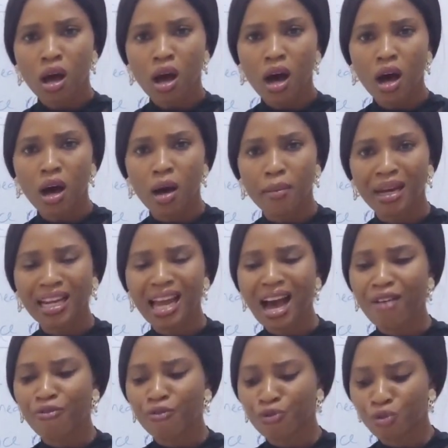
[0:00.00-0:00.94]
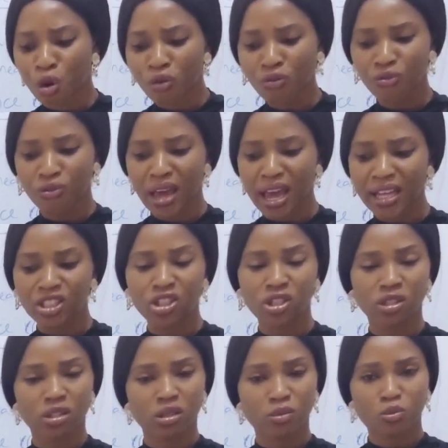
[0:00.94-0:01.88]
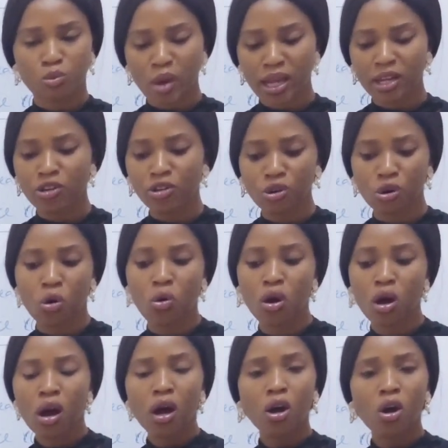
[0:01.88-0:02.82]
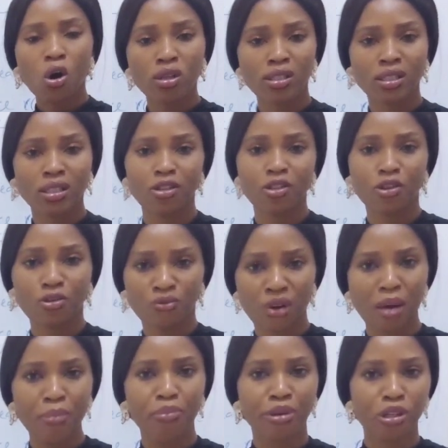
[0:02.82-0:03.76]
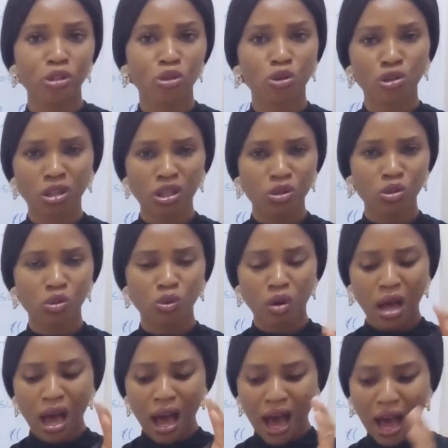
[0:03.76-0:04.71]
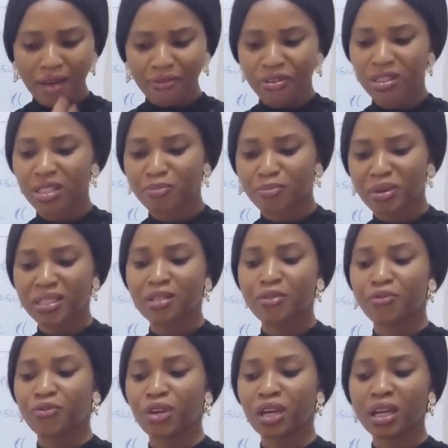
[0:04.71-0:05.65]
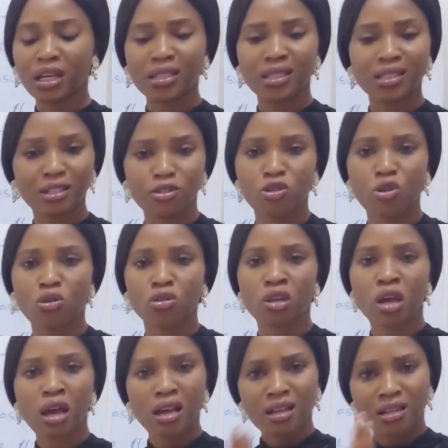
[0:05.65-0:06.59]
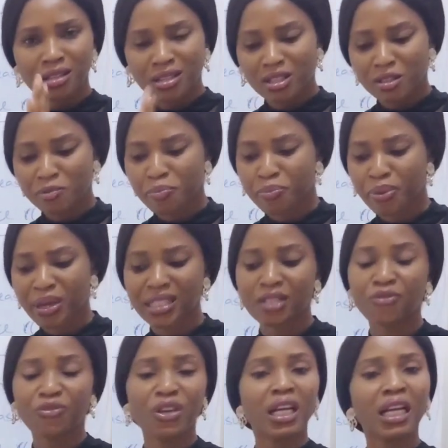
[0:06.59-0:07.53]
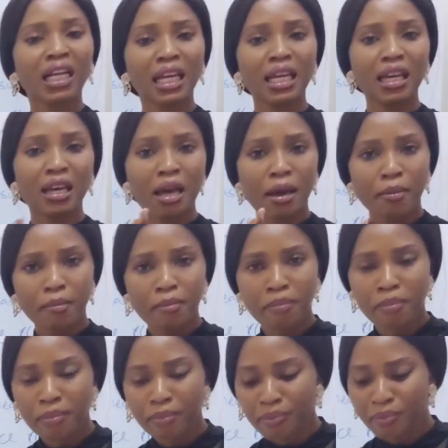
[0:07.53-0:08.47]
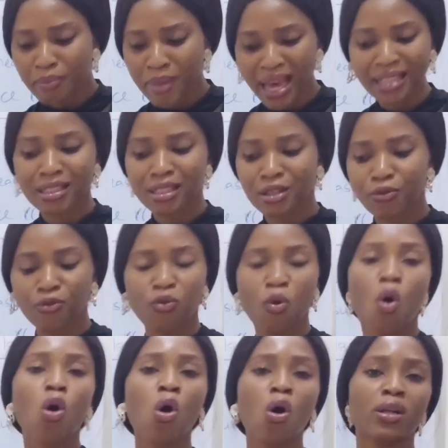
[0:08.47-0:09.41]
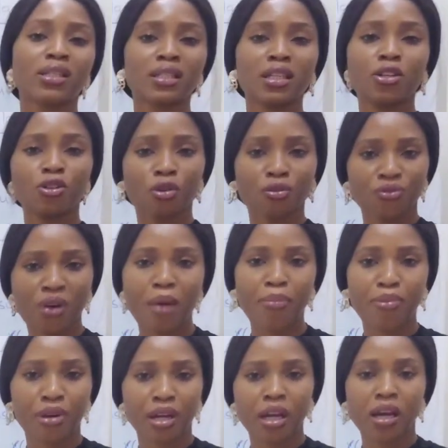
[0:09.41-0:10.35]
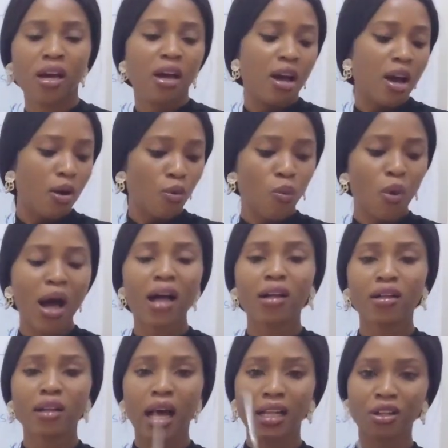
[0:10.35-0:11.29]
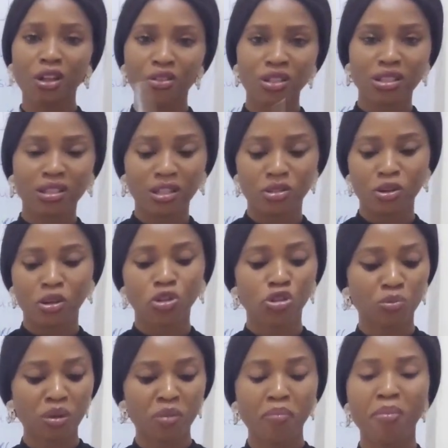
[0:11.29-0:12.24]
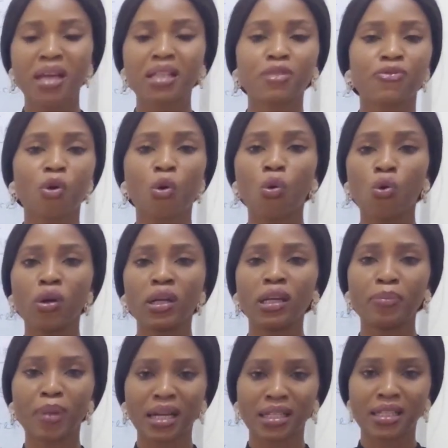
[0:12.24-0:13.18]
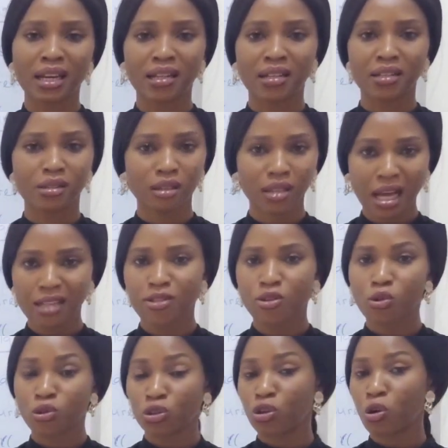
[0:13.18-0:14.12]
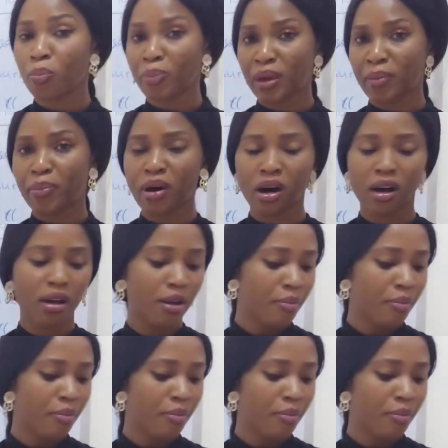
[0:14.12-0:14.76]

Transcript: and have rough edges when you're cutting your fabric. So you need to have a specific scissors specifically meant for cutting your fabric, while another scissors should be meant for only patterns that's on your paper.